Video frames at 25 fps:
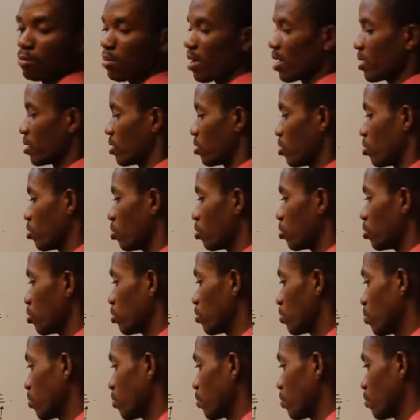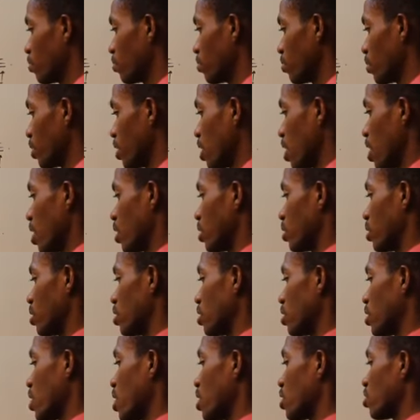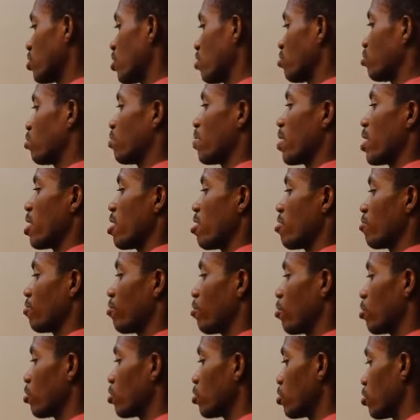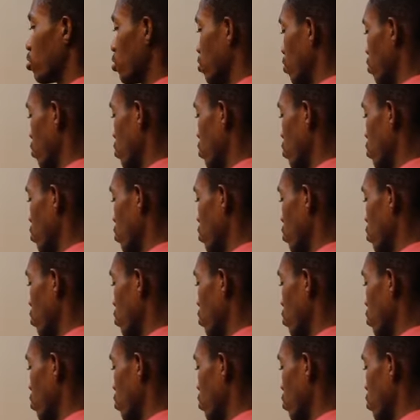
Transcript: by the load, and distance traveled by effort,